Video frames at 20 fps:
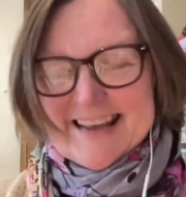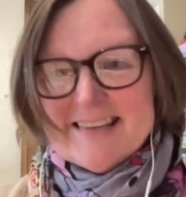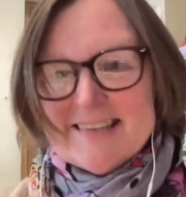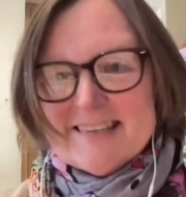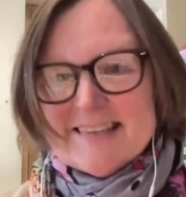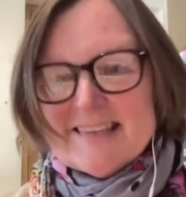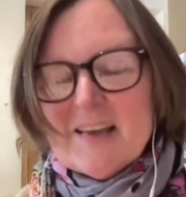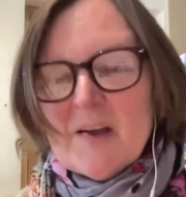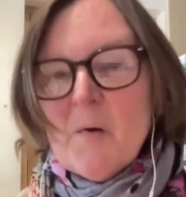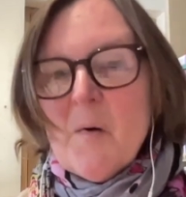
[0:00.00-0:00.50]

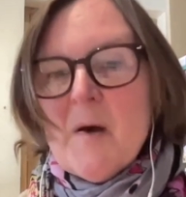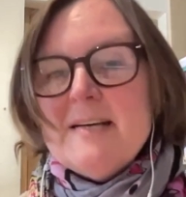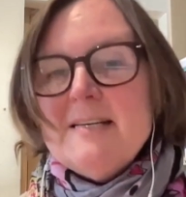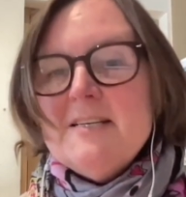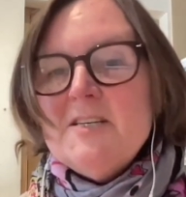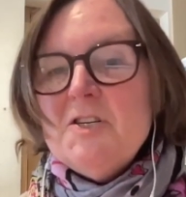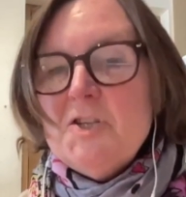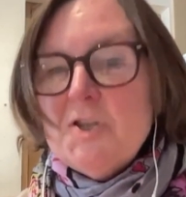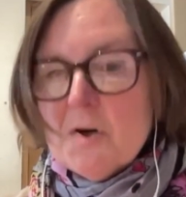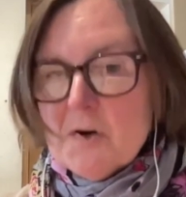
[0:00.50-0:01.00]
It's quite
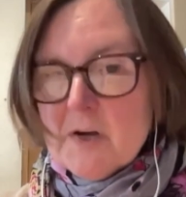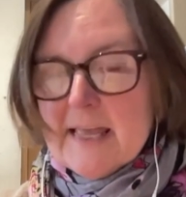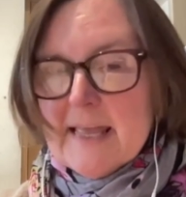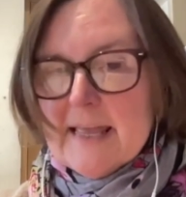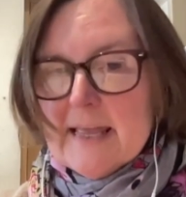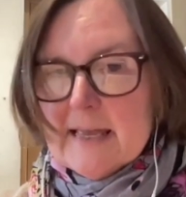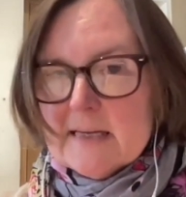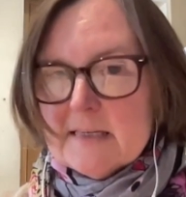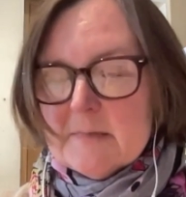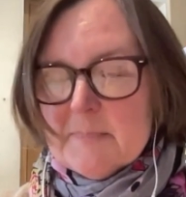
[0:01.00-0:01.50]
a
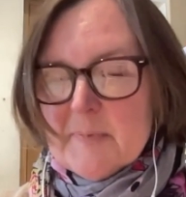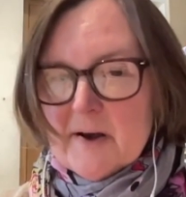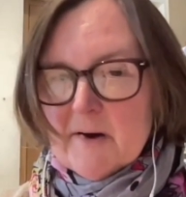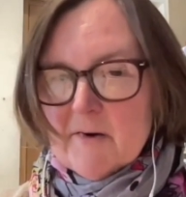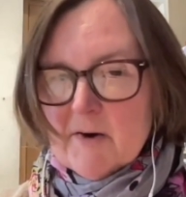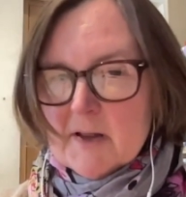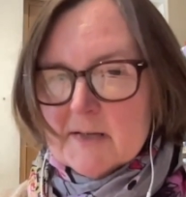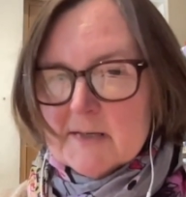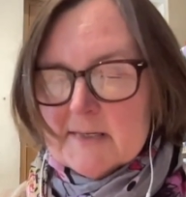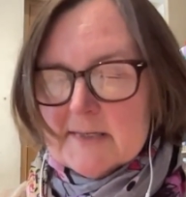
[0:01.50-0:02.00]
shocking
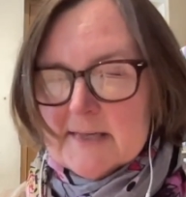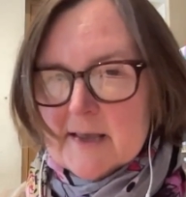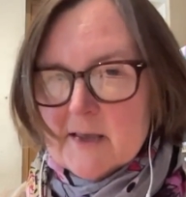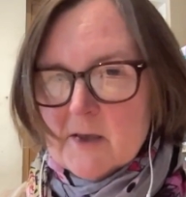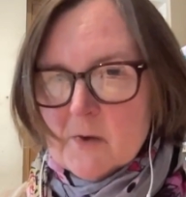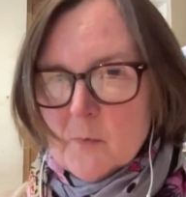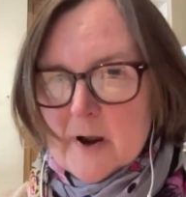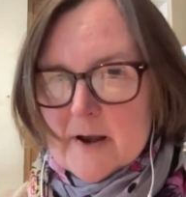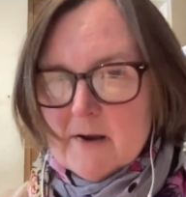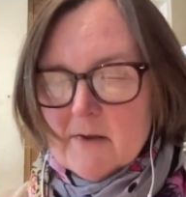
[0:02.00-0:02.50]
experience that
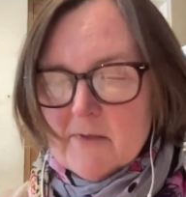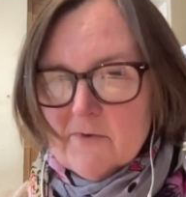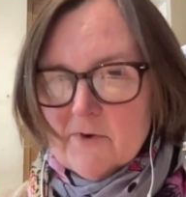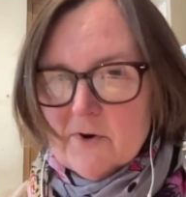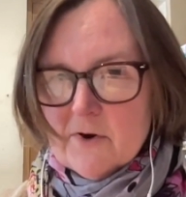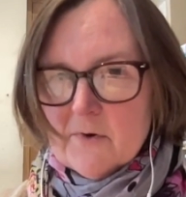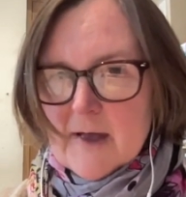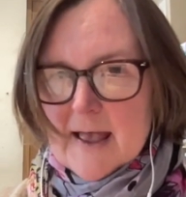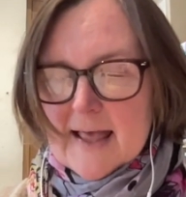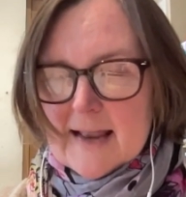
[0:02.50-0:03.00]
you went
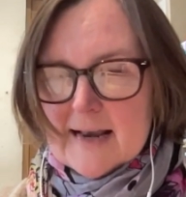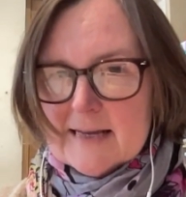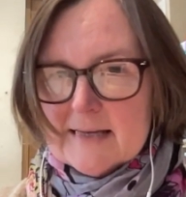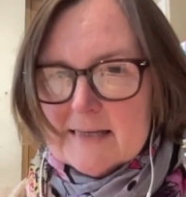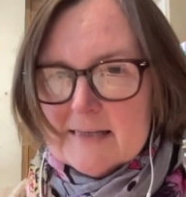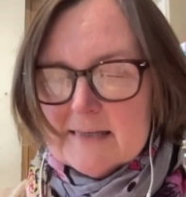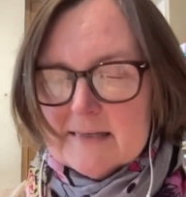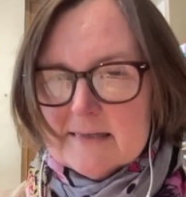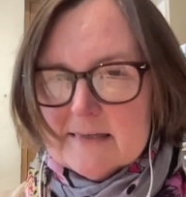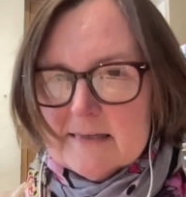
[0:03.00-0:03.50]
through,
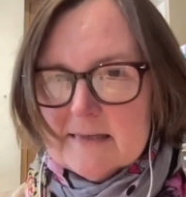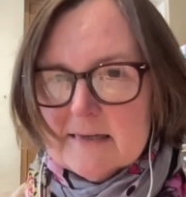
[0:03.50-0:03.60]
Alice.